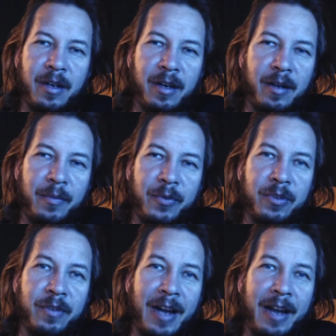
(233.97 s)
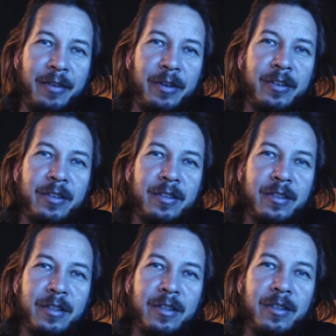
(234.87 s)
survival,
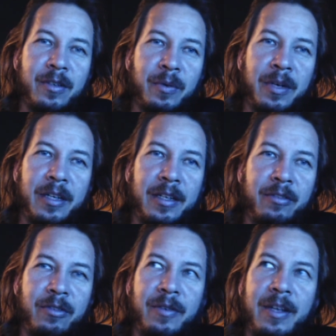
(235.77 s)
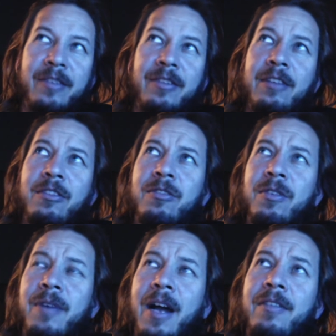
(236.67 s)
really. So, and it's not just
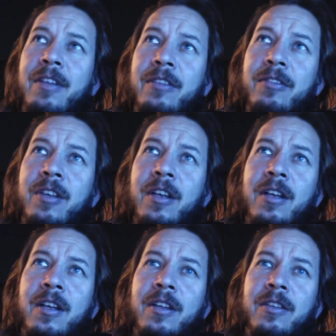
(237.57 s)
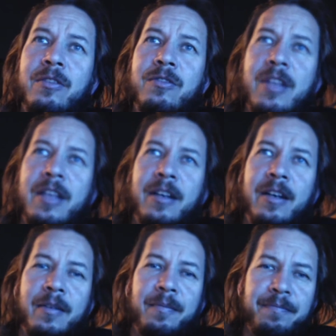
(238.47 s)
survival. There's
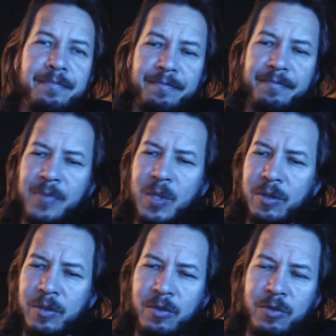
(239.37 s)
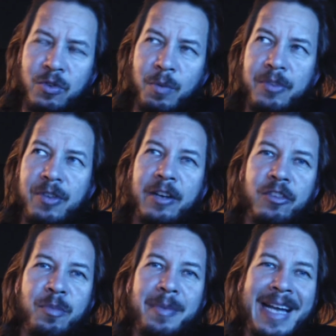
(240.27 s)
there's so much
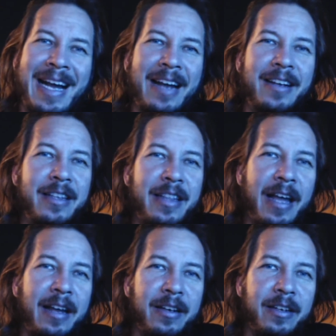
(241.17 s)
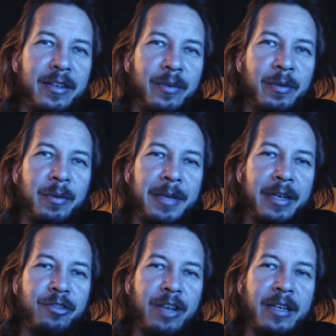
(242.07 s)
energy behind that when we're being
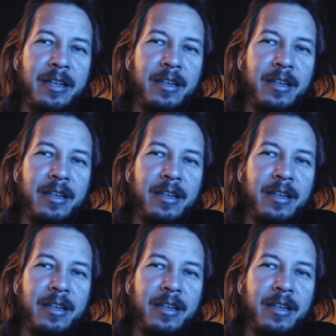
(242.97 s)
shaken,